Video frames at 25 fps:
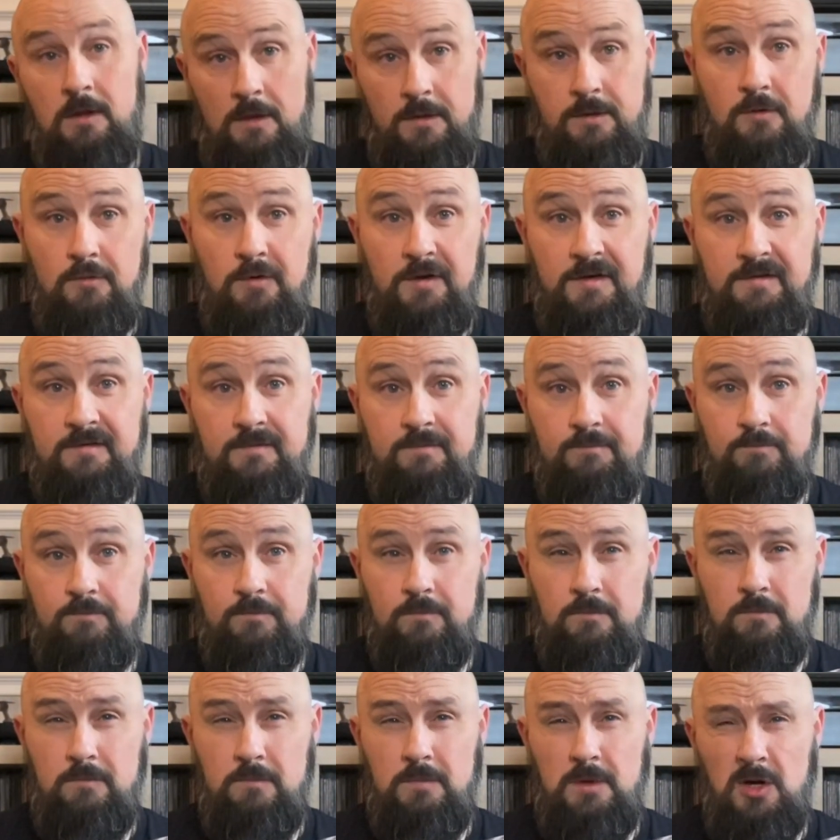There is
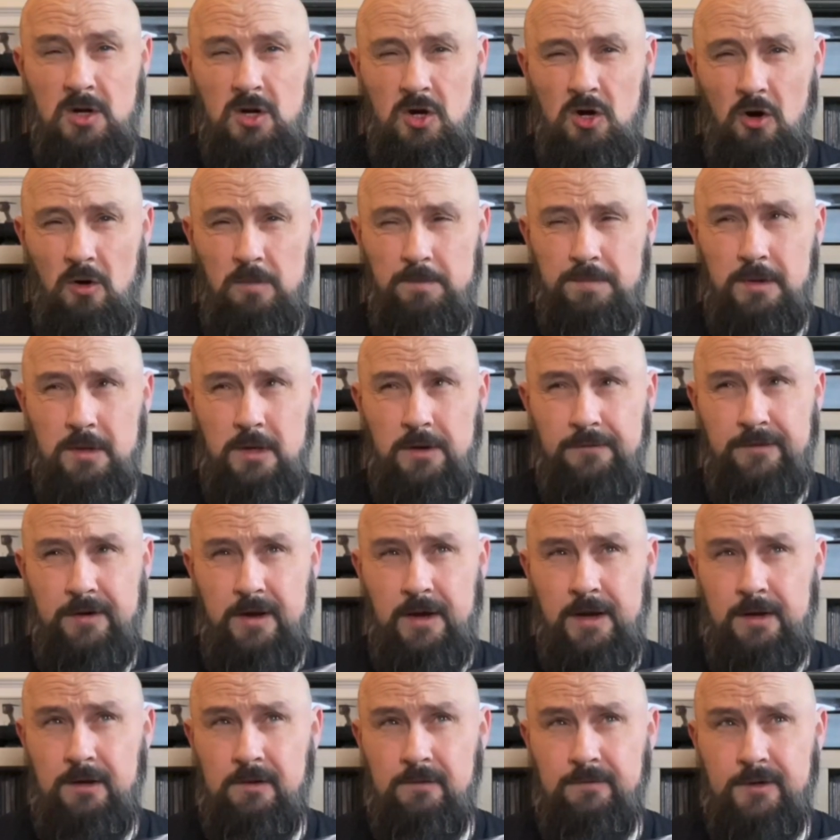a couple of
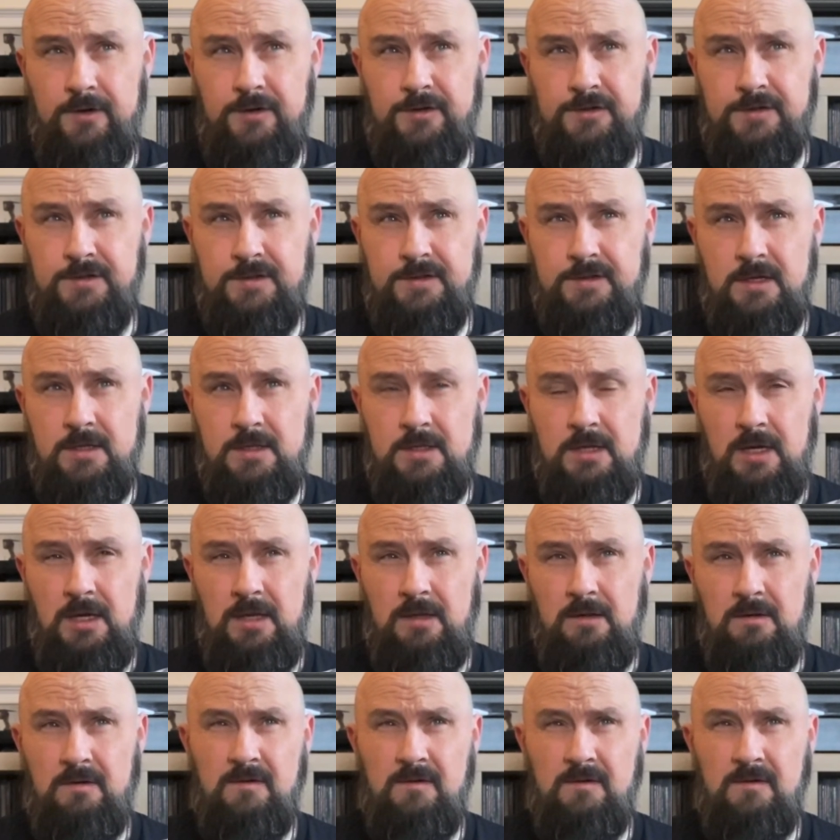vinyl versions, I think.